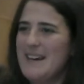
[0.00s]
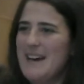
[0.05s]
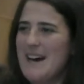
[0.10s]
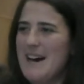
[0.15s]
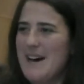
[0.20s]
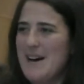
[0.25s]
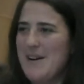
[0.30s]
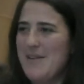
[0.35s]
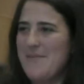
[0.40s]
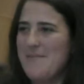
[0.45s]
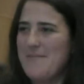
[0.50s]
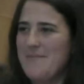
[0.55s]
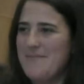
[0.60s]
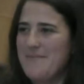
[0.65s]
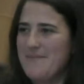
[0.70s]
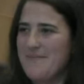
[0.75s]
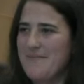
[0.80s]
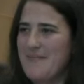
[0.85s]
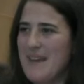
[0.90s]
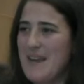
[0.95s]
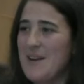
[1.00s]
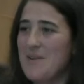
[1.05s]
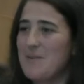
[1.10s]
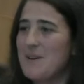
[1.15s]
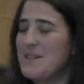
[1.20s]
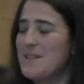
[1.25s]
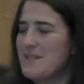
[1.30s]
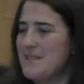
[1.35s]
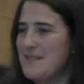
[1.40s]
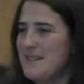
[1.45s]
That
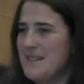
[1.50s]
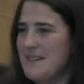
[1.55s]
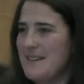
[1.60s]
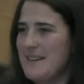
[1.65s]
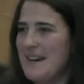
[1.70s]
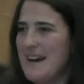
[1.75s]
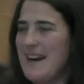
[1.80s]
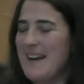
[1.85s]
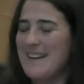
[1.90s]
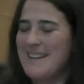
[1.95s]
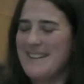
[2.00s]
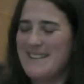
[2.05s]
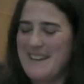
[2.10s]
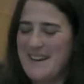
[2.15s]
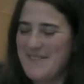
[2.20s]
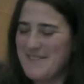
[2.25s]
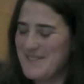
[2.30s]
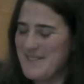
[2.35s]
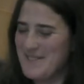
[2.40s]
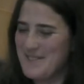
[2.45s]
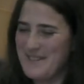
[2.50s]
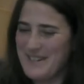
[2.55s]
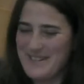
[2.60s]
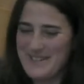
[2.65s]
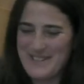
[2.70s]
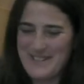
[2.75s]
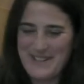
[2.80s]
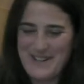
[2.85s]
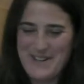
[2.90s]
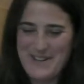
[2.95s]
was 2
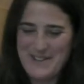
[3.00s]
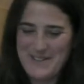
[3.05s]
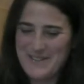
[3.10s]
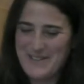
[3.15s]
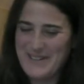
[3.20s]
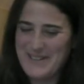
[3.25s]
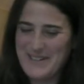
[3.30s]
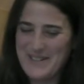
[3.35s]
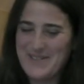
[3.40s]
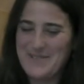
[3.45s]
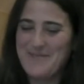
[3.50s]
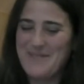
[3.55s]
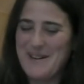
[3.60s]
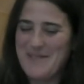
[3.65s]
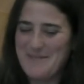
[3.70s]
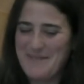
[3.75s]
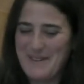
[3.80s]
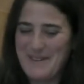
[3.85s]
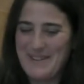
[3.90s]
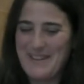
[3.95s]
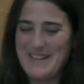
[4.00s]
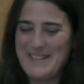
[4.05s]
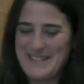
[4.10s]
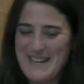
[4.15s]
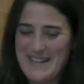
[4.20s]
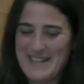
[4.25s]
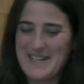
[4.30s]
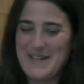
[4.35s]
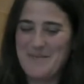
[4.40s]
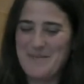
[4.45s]
years ago, so I don't remember the
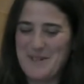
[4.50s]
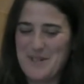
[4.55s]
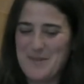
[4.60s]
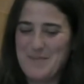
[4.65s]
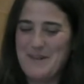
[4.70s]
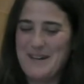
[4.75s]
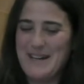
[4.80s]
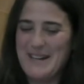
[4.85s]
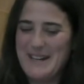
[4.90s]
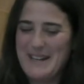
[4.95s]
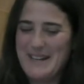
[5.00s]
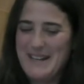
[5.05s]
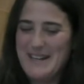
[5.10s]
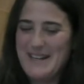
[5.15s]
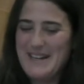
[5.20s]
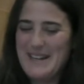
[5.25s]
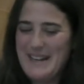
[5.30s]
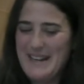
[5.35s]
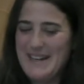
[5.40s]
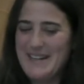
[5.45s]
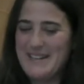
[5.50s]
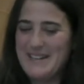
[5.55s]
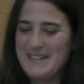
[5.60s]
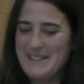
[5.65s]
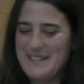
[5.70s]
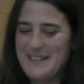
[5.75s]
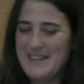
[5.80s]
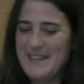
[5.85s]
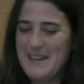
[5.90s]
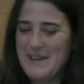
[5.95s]
exact numbers, but
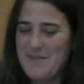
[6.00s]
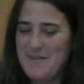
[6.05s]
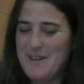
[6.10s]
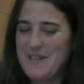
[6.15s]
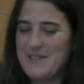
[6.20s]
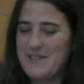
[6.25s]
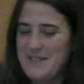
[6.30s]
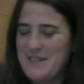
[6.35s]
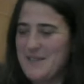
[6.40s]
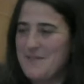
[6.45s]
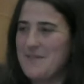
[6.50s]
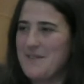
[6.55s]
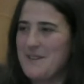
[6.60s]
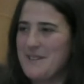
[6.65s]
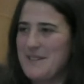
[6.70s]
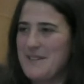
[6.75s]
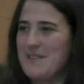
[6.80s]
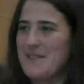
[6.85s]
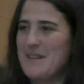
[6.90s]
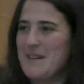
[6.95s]
it was different.